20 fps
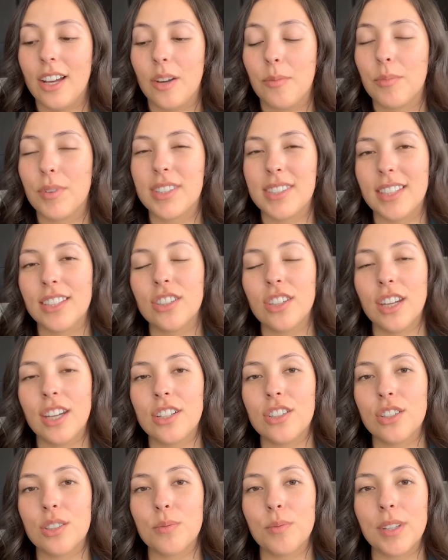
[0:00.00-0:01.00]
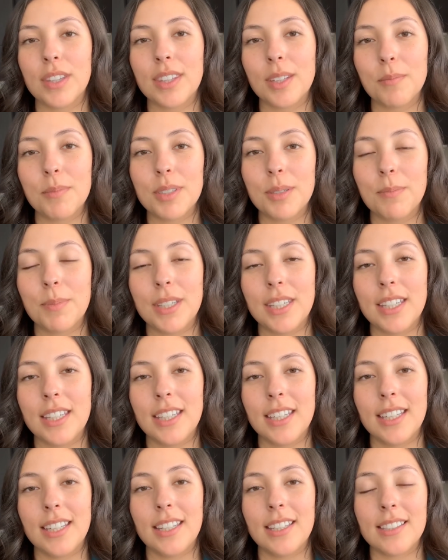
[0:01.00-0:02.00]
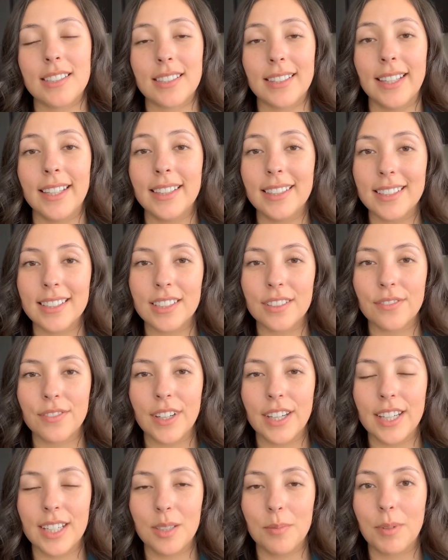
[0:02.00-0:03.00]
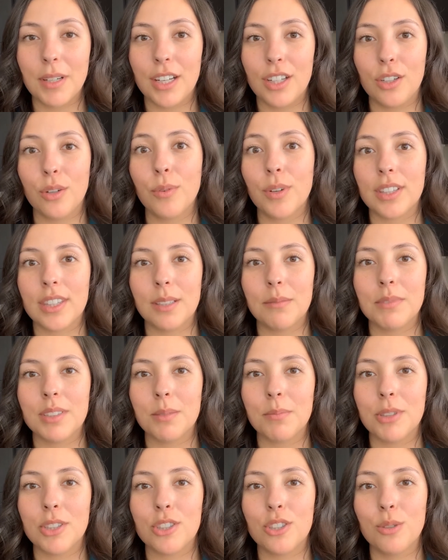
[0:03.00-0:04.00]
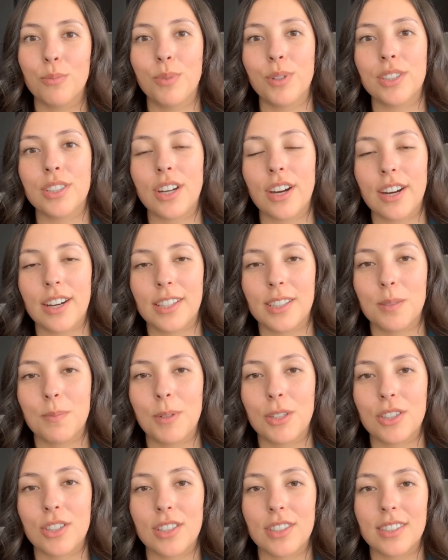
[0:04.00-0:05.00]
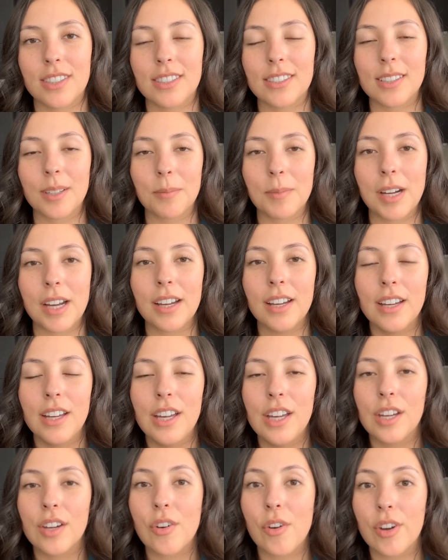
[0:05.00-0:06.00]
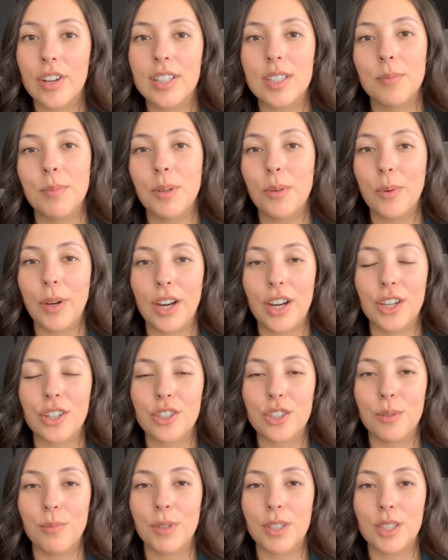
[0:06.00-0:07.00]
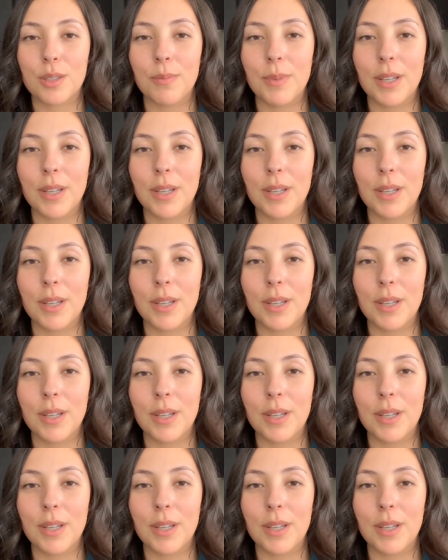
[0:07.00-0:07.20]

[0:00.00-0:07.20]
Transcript: Because I just want them to be slightly defined, but I don't want them to be super dark, especially since I'm not going to be wearing too much